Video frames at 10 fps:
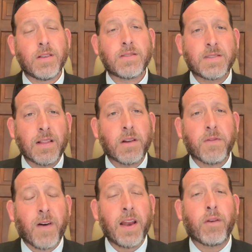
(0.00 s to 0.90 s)

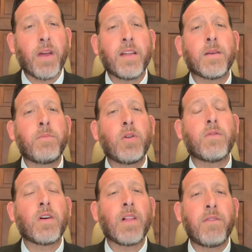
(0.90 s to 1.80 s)
solidify and create a
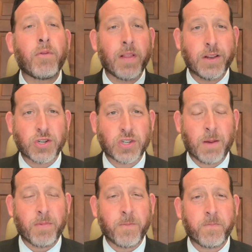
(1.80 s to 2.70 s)
beautiful, loving
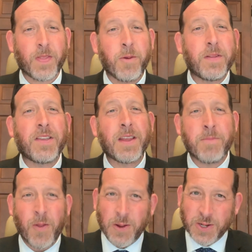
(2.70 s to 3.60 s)
relationship with the
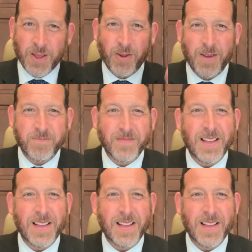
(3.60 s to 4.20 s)
Ribono Shel Olam.